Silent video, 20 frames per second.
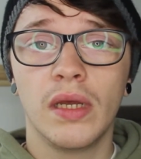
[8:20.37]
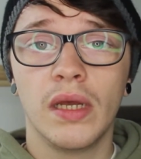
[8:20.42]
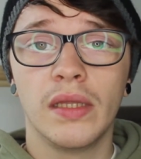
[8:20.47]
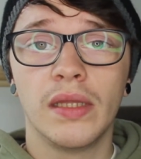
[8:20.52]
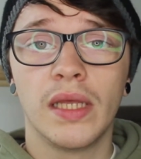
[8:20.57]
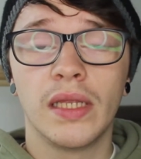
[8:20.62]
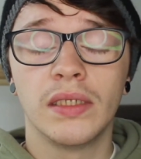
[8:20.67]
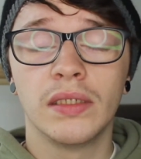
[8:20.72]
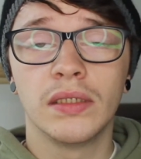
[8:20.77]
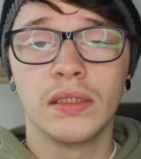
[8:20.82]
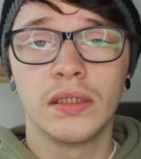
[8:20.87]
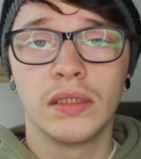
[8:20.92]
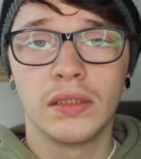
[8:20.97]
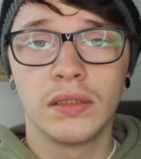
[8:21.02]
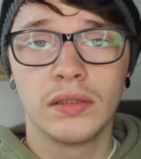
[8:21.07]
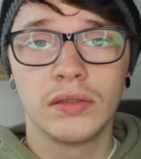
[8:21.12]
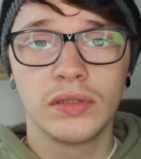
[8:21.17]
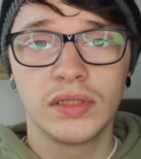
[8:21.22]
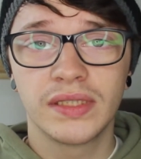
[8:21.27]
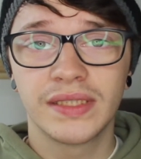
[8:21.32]
and then
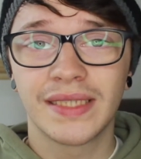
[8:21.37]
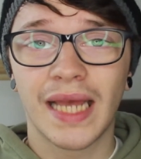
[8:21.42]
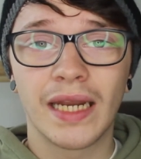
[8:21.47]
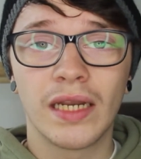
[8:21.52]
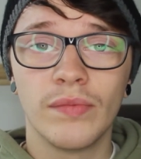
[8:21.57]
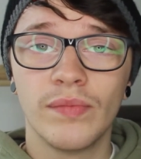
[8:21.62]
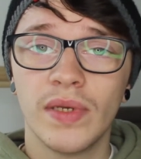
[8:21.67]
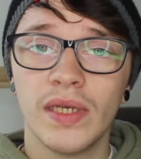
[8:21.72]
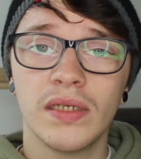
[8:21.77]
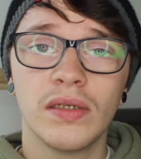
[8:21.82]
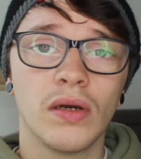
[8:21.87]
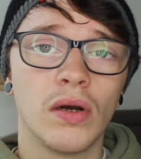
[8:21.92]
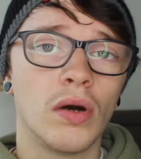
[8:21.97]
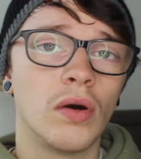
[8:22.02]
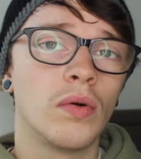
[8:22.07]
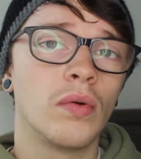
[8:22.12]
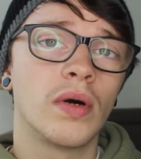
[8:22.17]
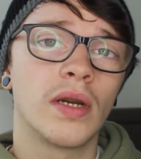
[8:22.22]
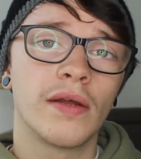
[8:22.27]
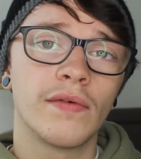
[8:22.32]
scan them in
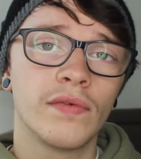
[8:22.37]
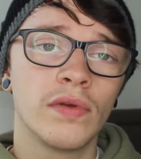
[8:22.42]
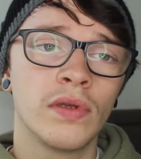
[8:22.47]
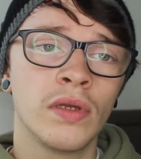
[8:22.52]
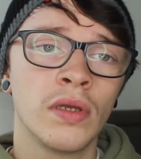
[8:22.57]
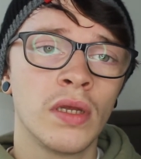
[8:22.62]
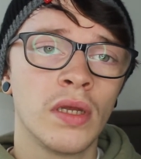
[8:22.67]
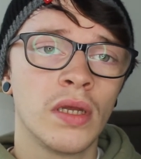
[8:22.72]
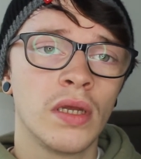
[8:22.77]
or whatever.